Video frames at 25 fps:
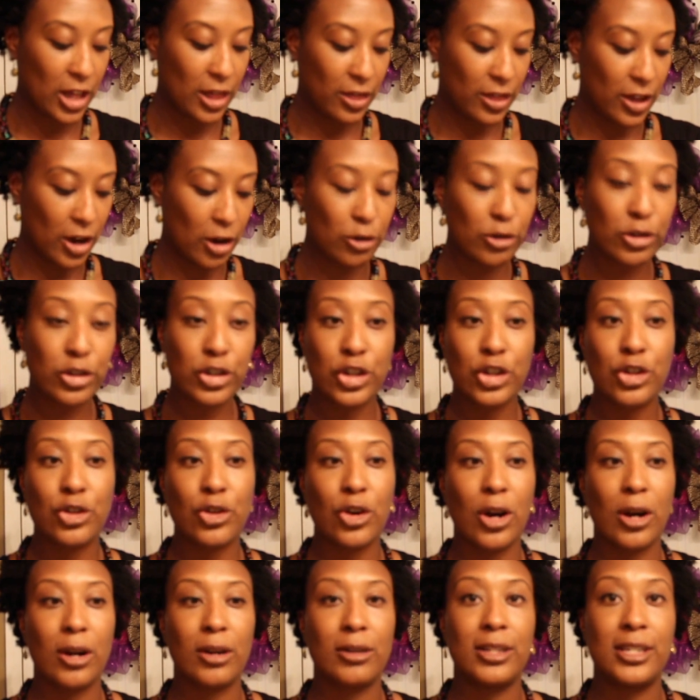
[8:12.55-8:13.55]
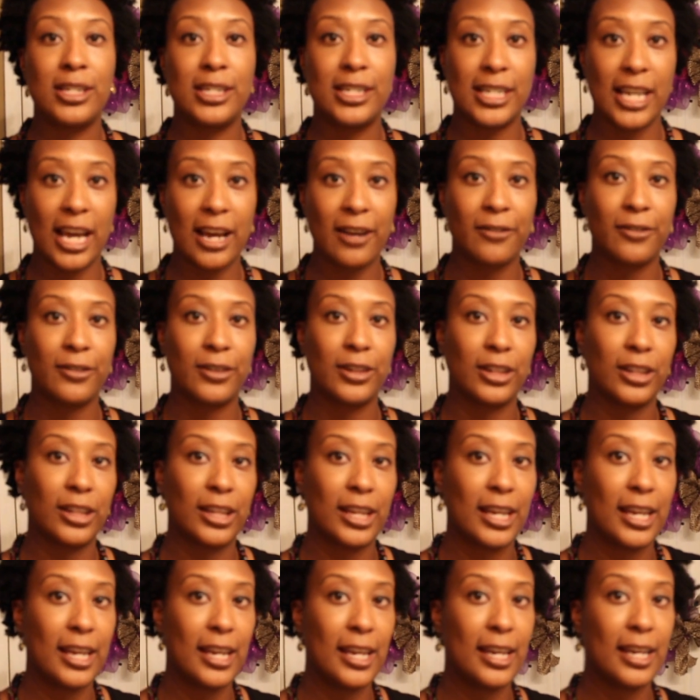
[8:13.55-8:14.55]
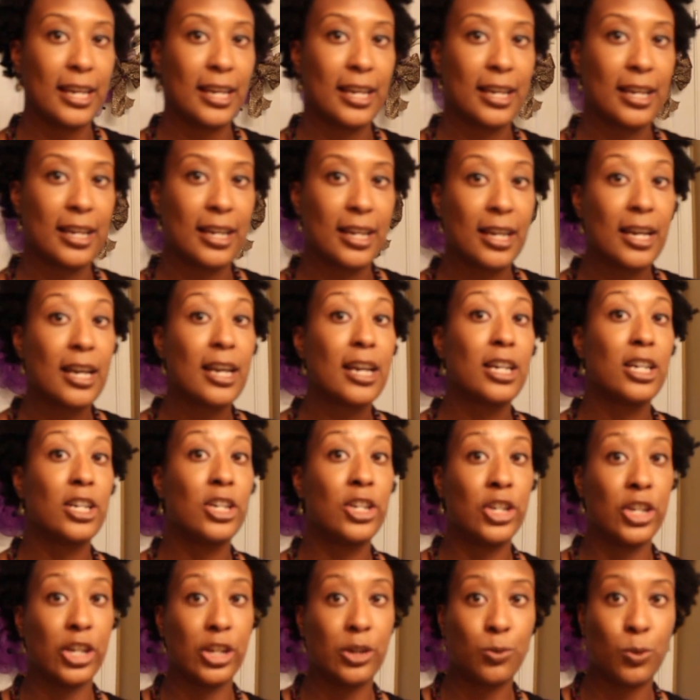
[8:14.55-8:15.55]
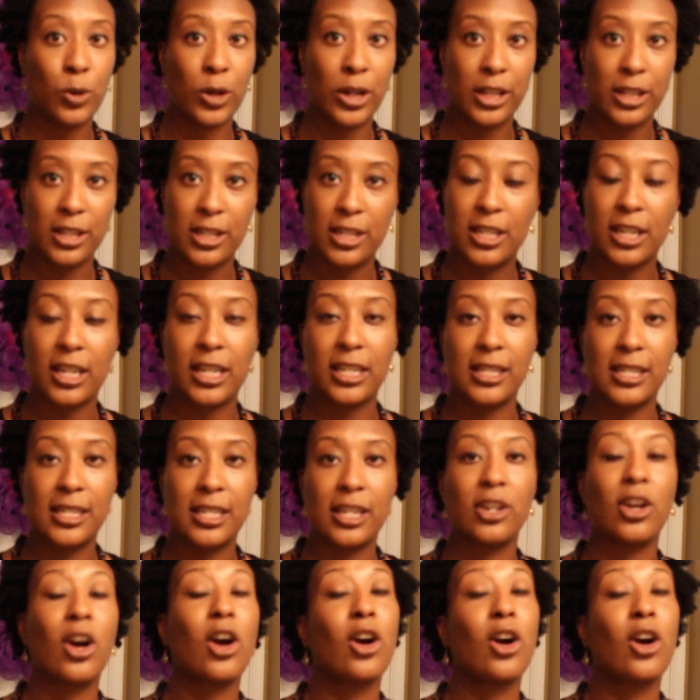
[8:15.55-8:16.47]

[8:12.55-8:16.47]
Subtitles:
those two are definitely good ones to consider.